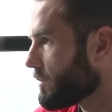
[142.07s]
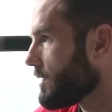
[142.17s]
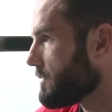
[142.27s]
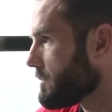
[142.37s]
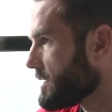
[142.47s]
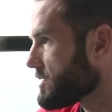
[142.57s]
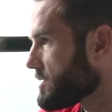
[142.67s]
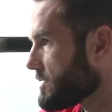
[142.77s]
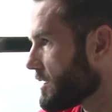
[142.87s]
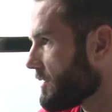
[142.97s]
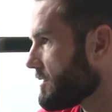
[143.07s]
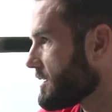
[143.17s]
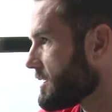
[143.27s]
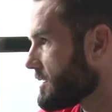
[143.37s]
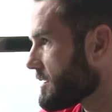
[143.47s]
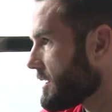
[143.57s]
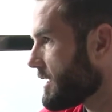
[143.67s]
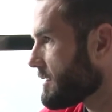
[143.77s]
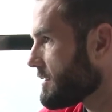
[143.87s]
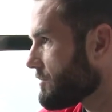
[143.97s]
on the pitch over the years at
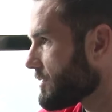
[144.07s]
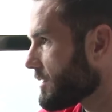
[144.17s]
our different